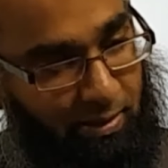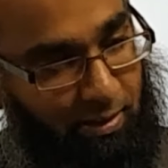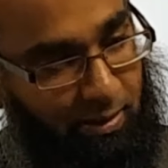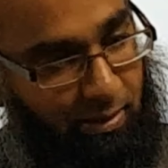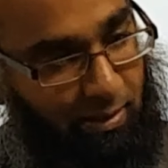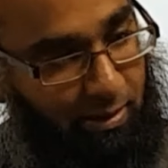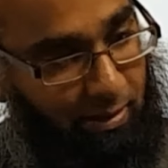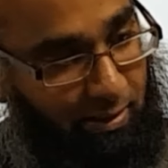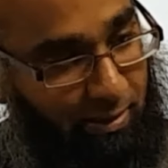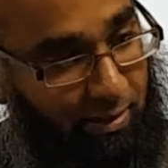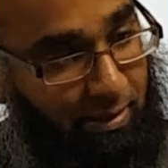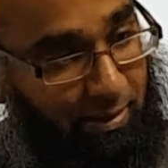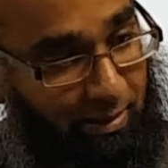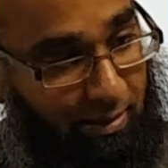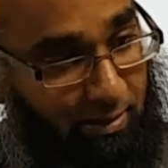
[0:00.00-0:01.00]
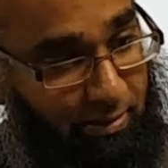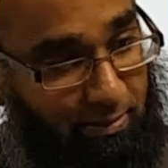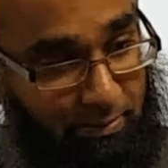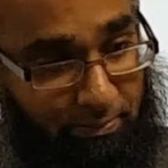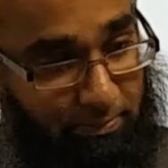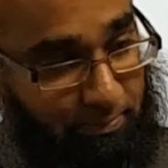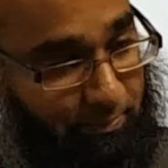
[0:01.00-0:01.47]
So in Arabic, you wouldn't
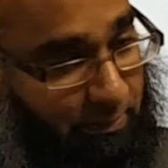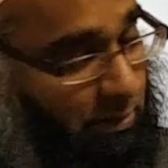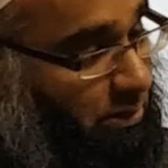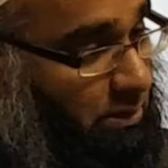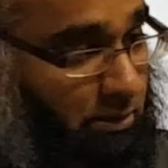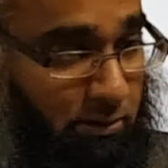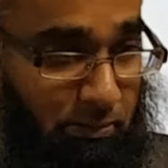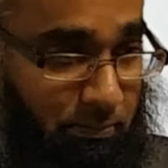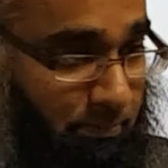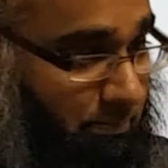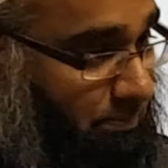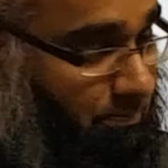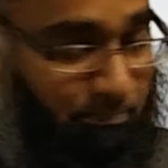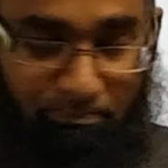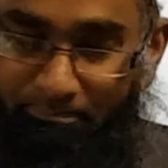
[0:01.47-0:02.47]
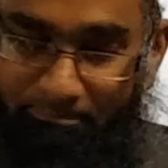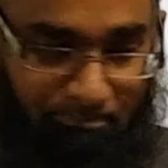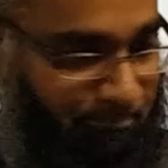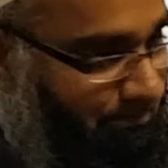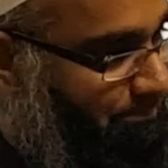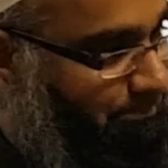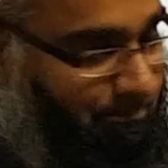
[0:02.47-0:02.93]
put wa'di
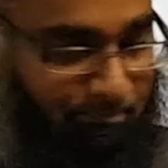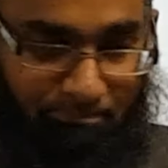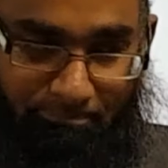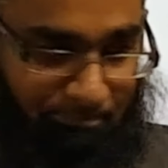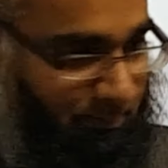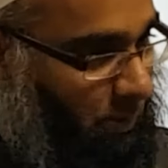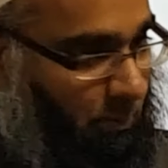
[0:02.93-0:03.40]
on the other side.